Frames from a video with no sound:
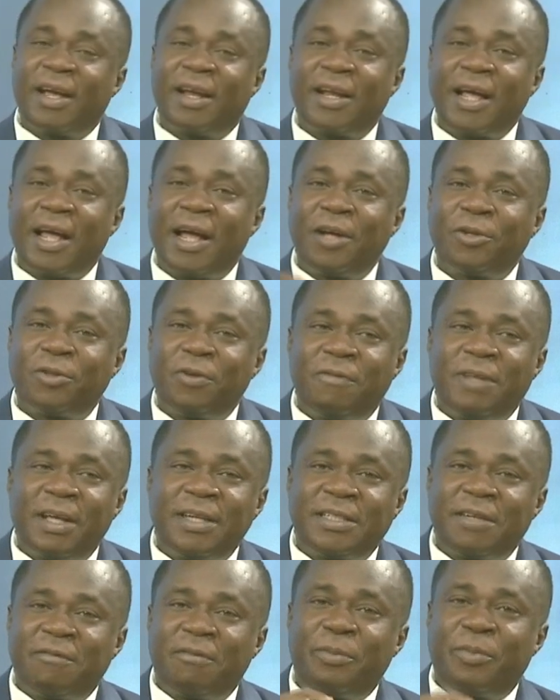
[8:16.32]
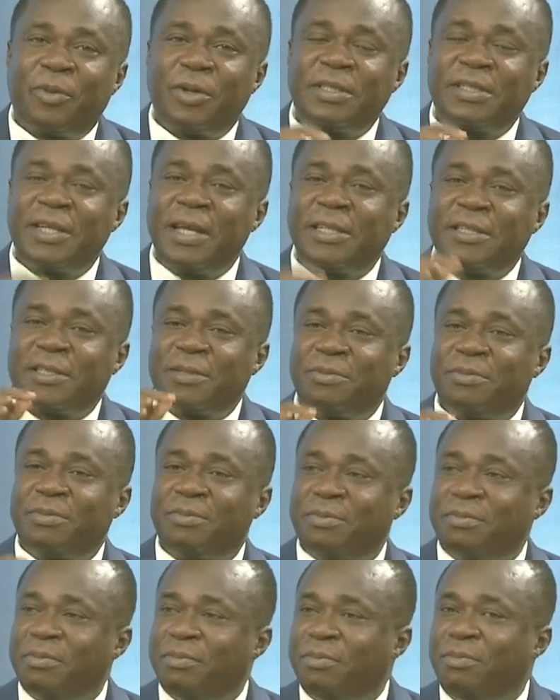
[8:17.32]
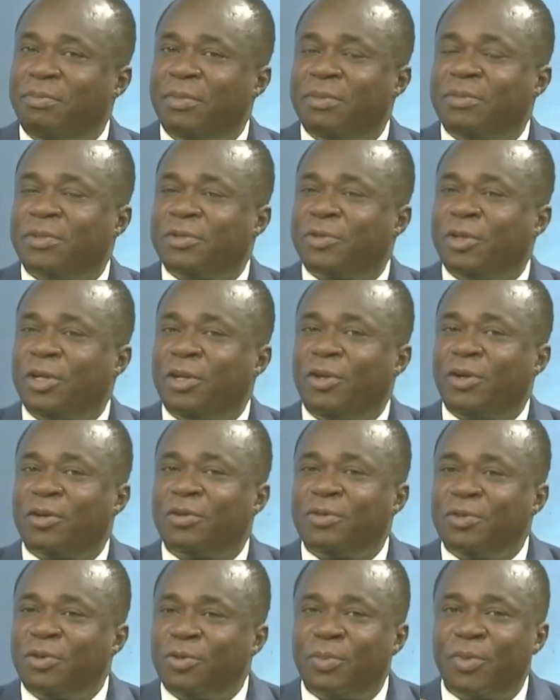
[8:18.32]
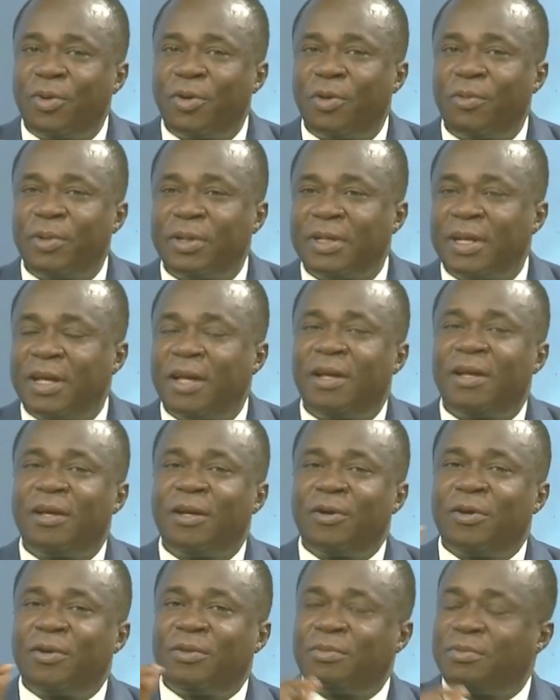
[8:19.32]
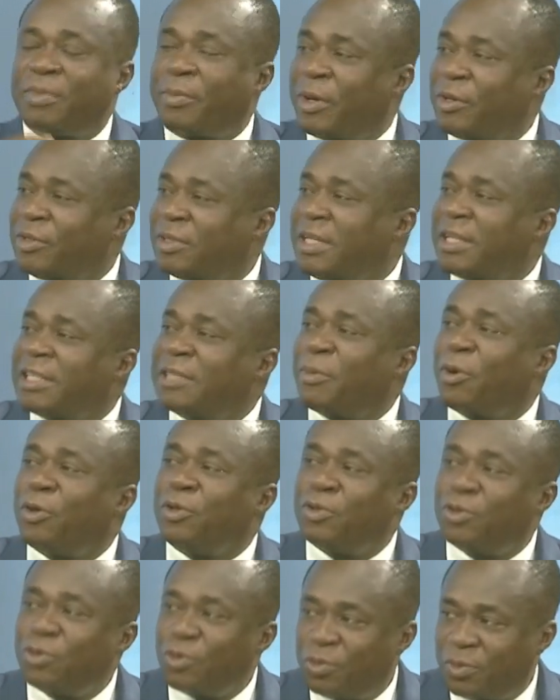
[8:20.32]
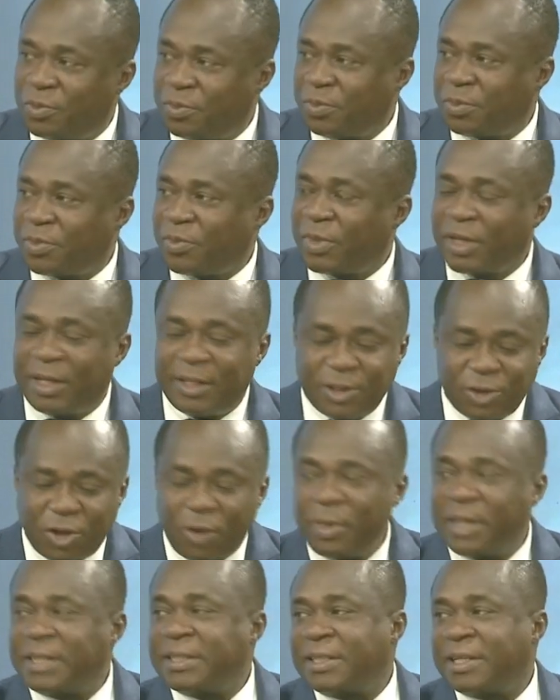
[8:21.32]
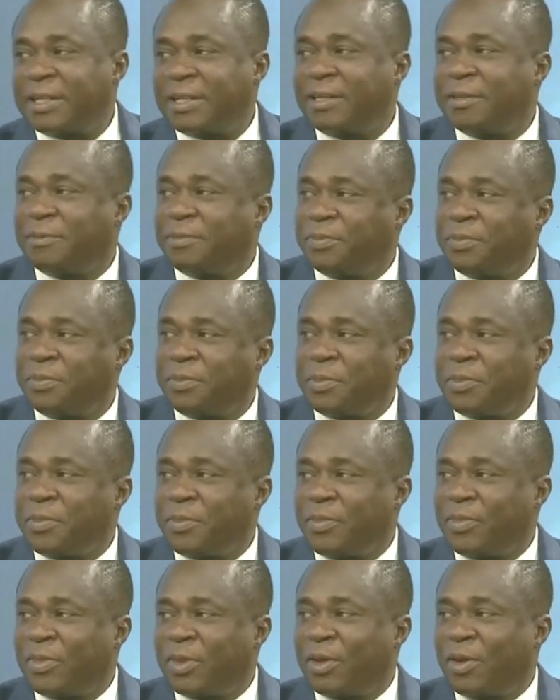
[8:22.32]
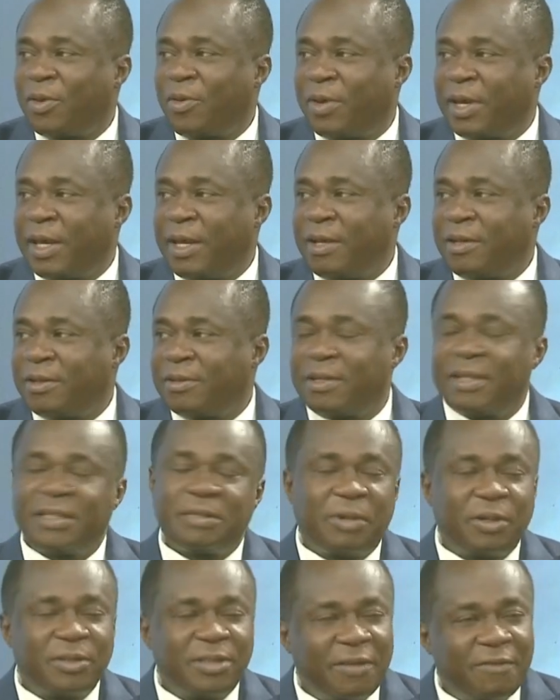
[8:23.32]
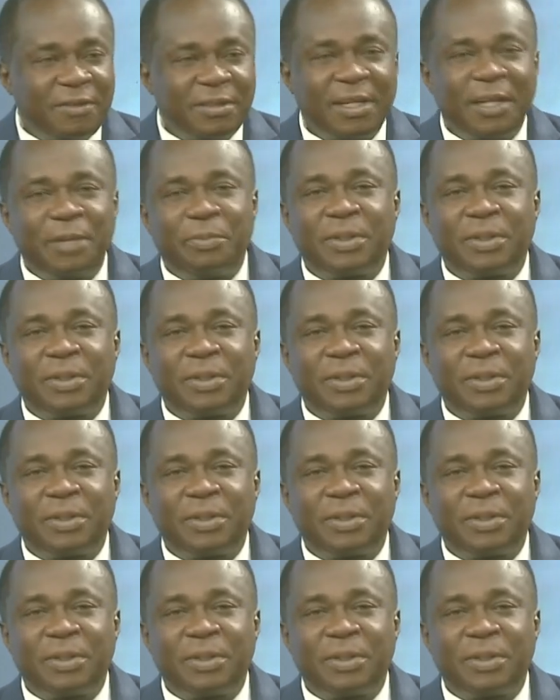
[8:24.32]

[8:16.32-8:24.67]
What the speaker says: And out of that 7.8 trillion new borrowing, about 6.2 is domestic. Okay? That's about 78%